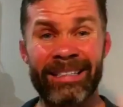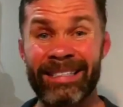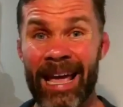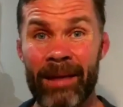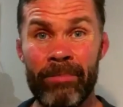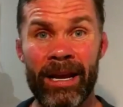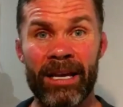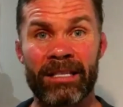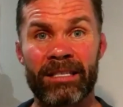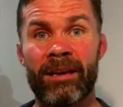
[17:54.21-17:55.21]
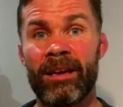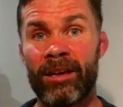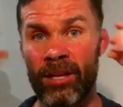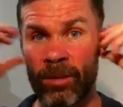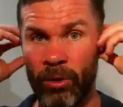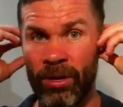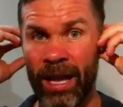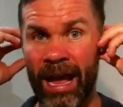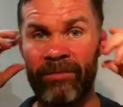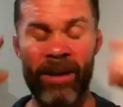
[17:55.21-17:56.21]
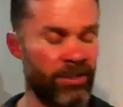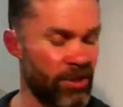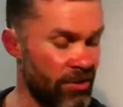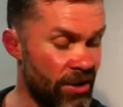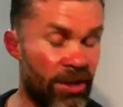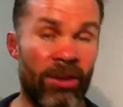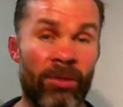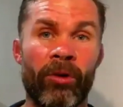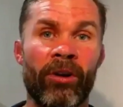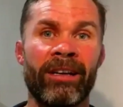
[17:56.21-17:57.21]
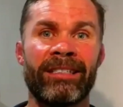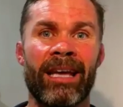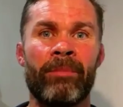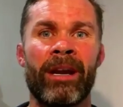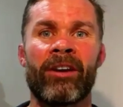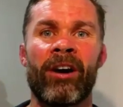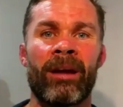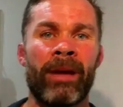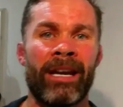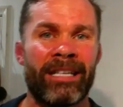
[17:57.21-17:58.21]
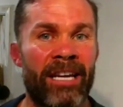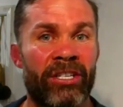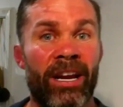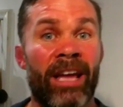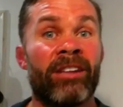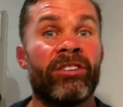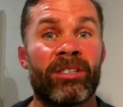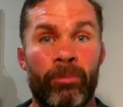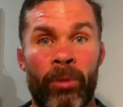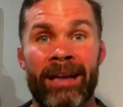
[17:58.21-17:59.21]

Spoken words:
10 minutes. You put your headphones on, you put on a 10-minute guided meditation, and you just